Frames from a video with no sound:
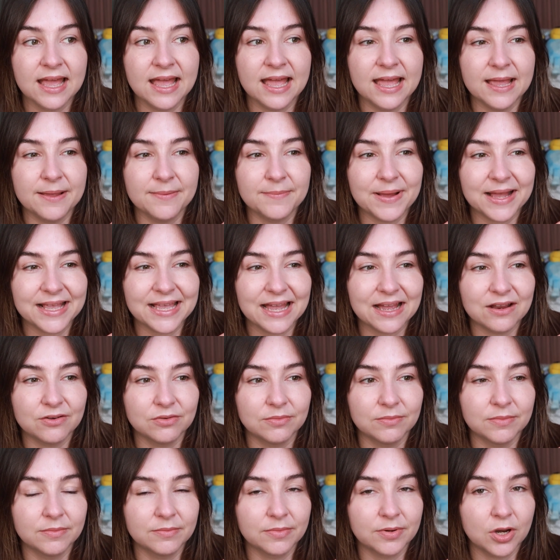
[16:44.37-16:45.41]
I can't
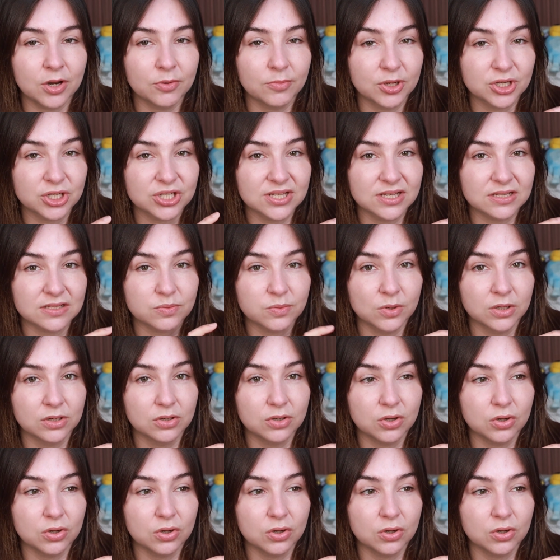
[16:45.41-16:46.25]
remember how much this one